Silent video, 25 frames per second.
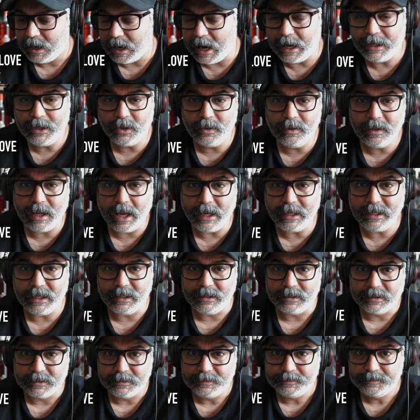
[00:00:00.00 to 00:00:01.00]
I don't like
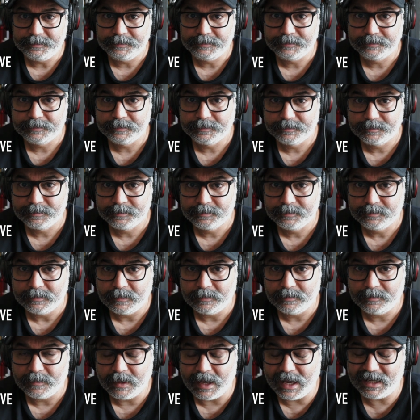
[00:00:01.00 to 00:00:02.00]
it
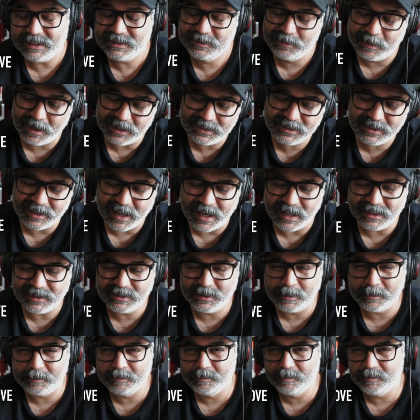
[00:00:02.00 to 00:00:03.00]
as much as
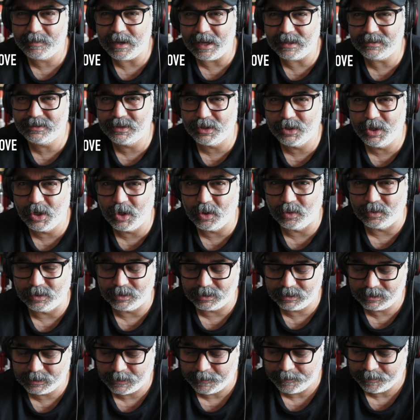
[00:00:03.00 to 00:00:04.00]
the as the
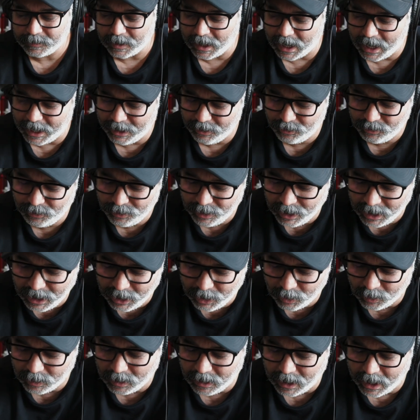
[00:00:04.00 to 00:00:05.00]
nose. I
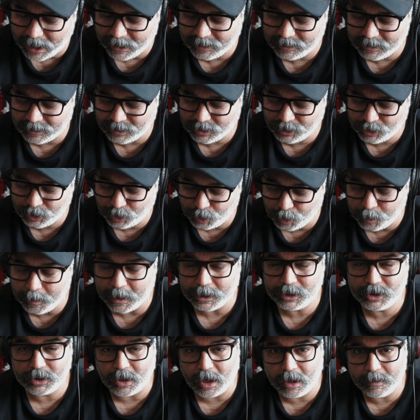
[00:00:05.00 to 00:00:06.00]
really don't like this too
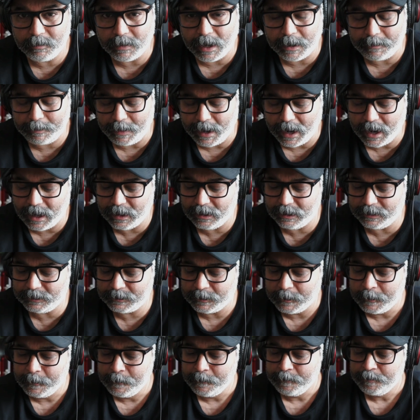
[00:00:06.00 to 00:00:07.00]
much on my
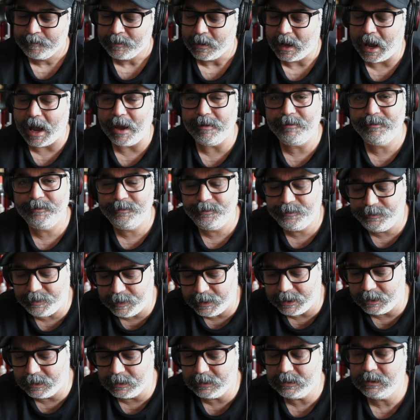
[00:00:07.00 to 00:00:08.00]
palate. I
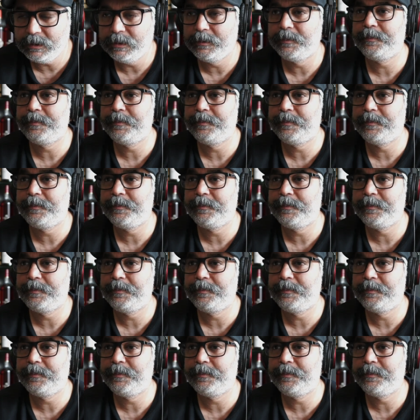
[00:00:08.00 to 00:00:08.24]
feel